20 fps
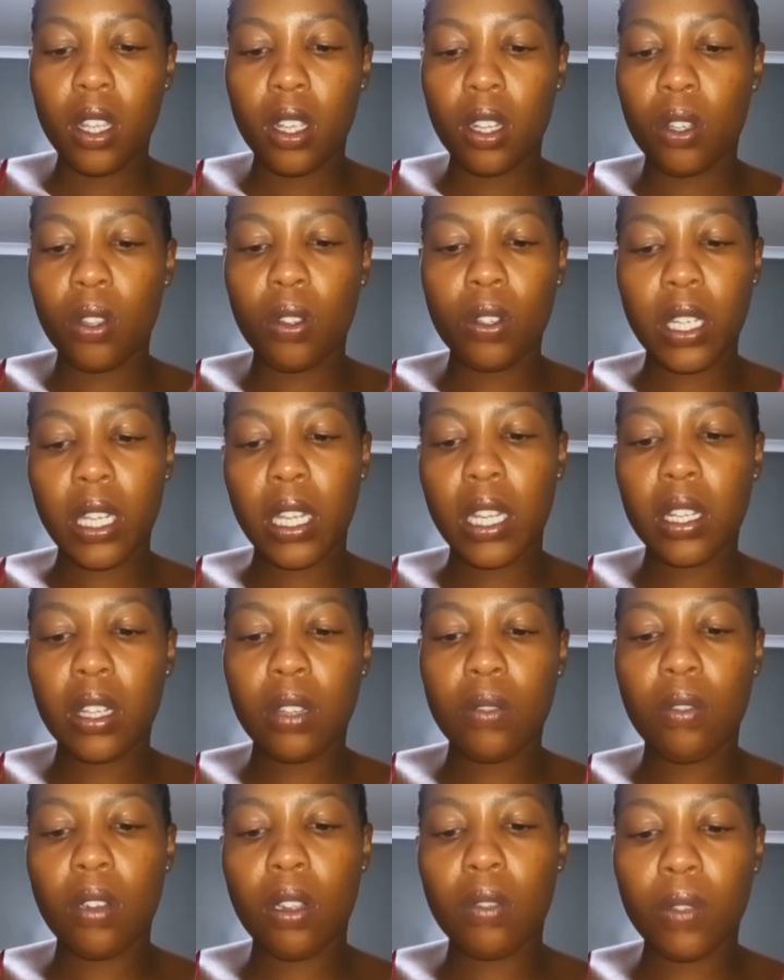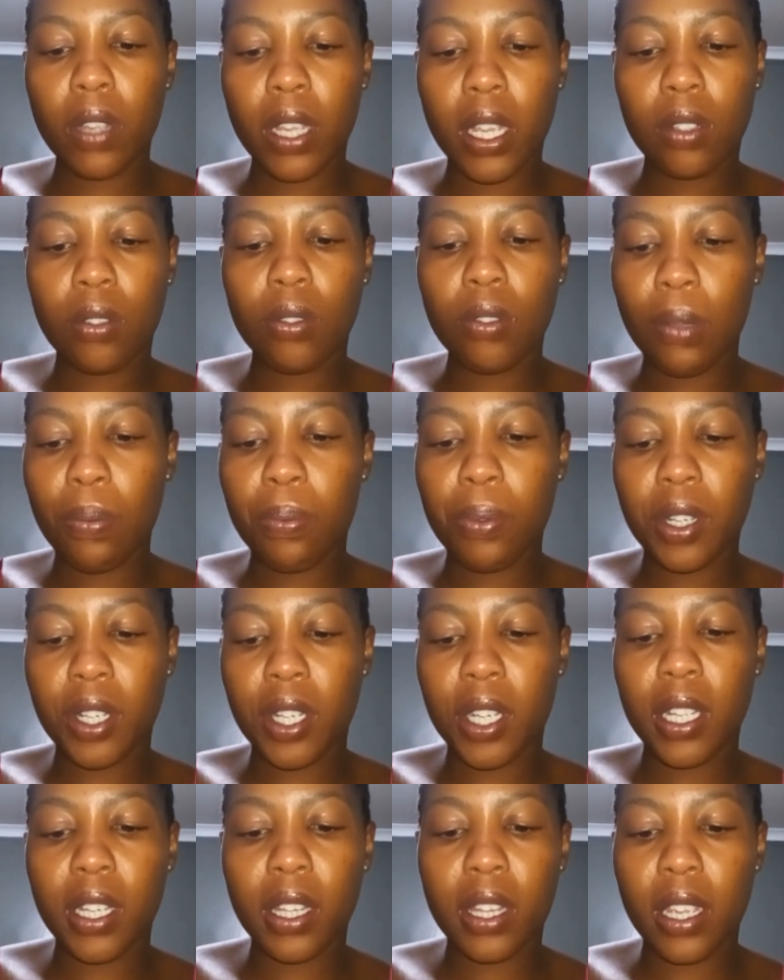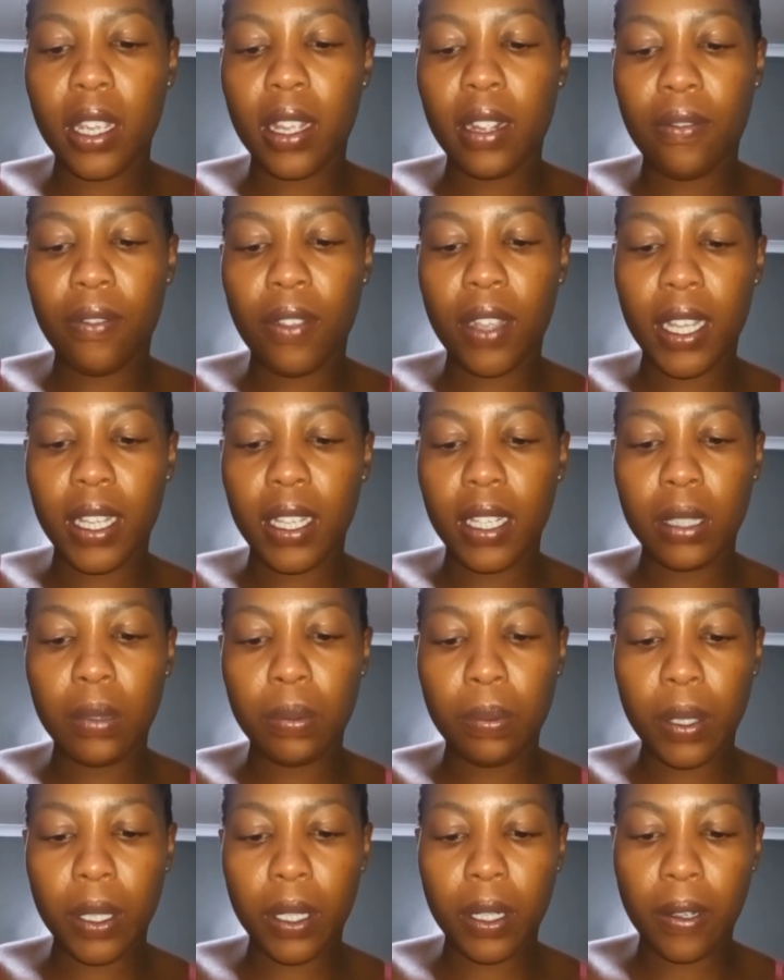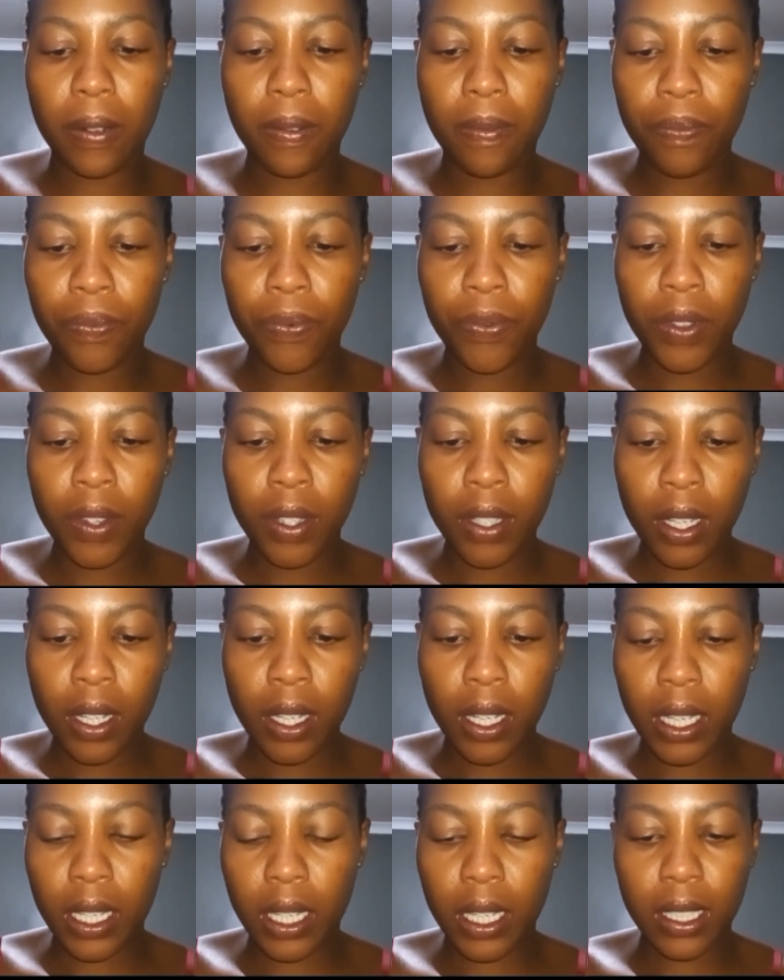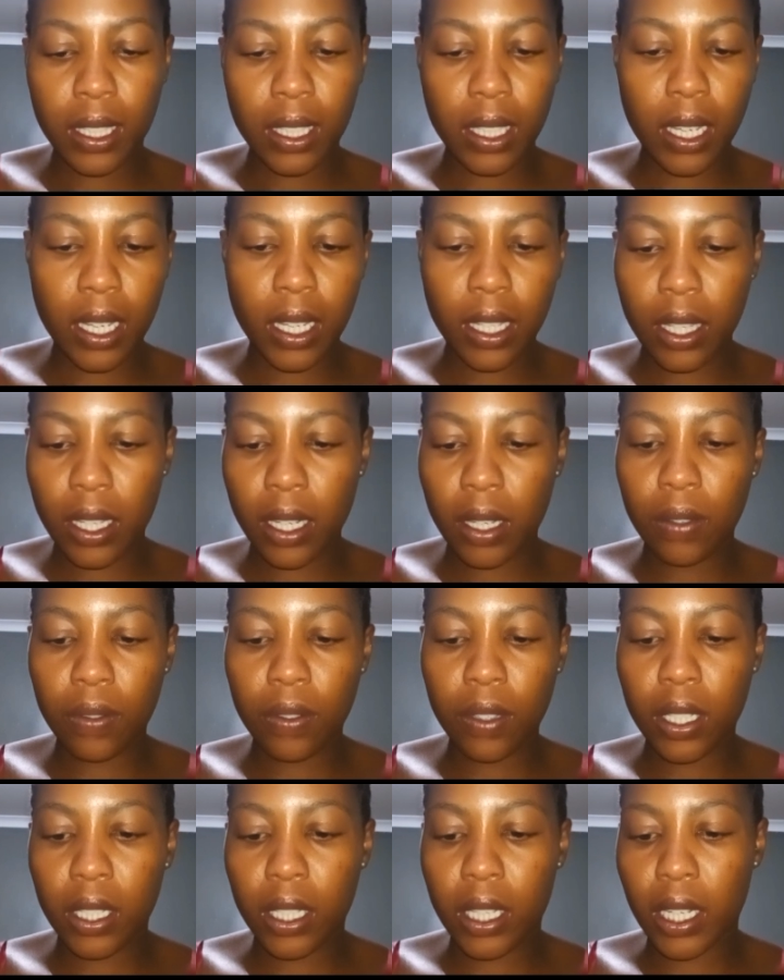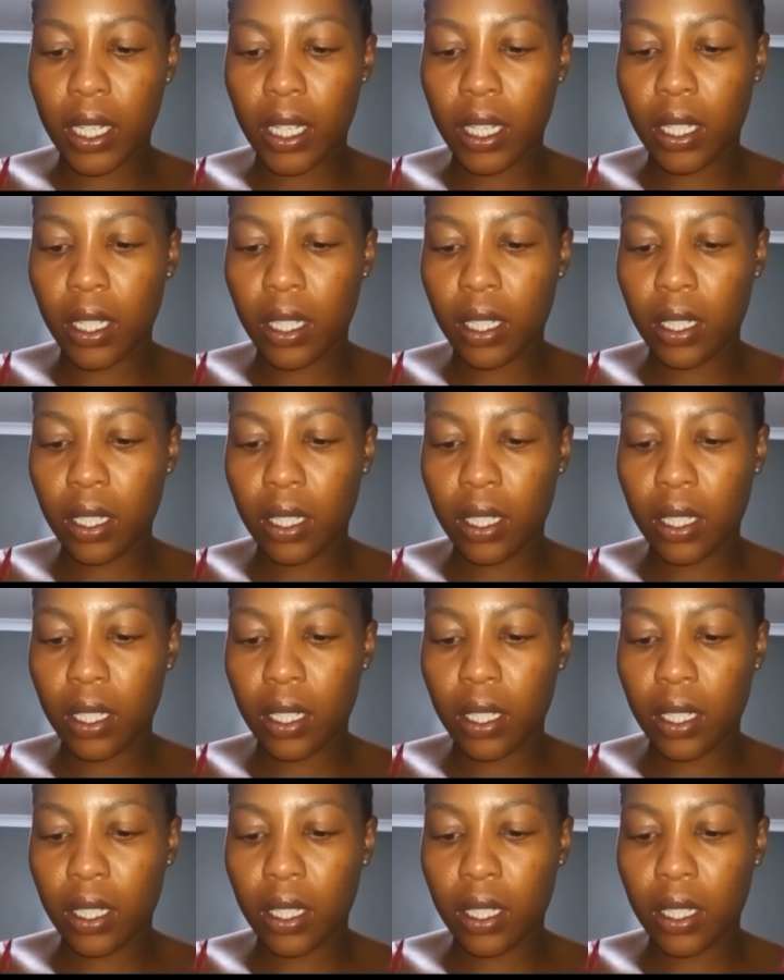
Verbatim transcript: Don't take it the wrong way. I do appreciate the advice, but like I say, at the end of the day,